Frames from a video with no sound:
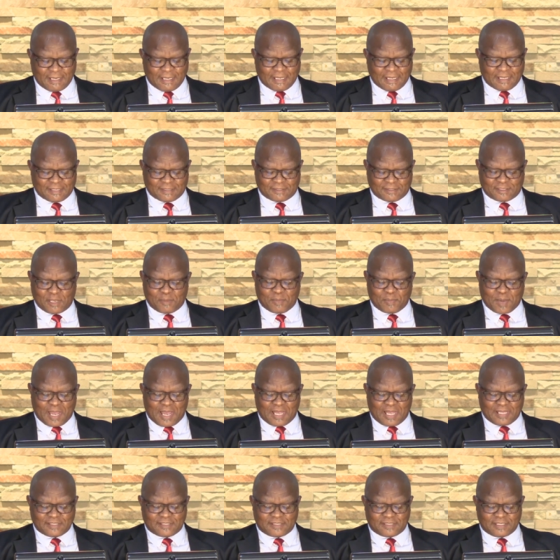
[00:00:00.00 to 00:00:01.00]
Seba
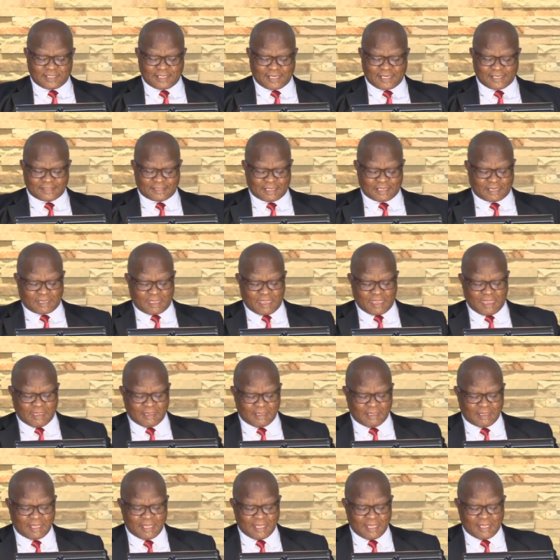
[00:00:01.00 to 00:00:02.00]
answered the
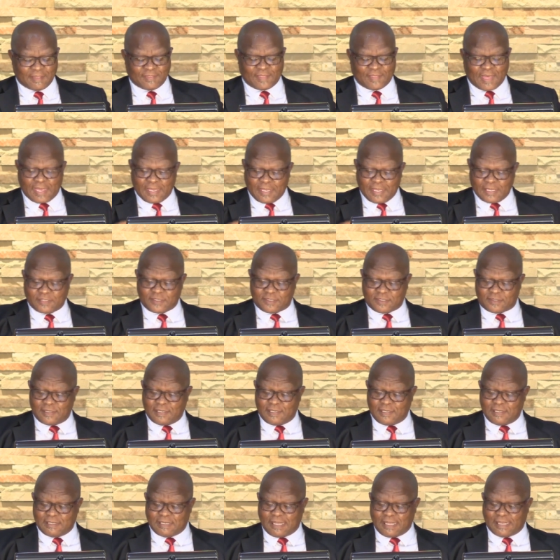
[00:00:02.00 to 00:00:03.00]
king, There is
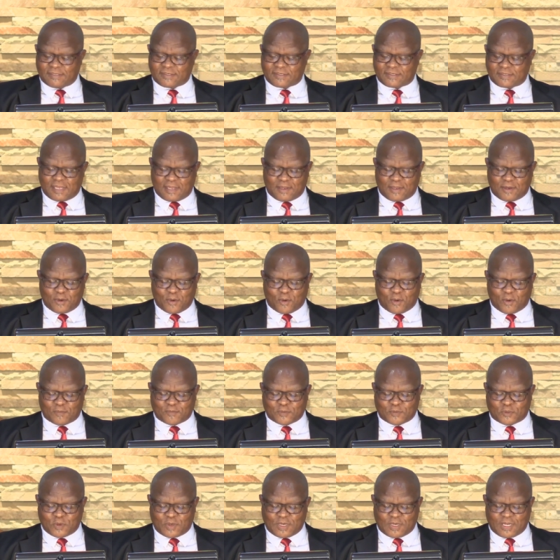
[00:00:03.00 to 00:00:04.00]
still a son of
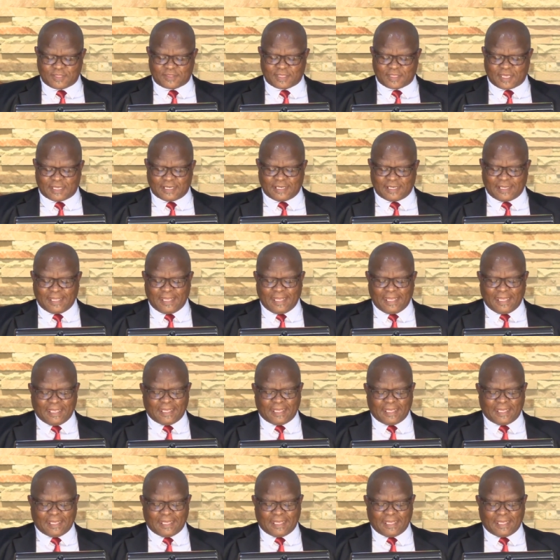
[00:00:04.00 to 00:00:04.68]
Jonathan.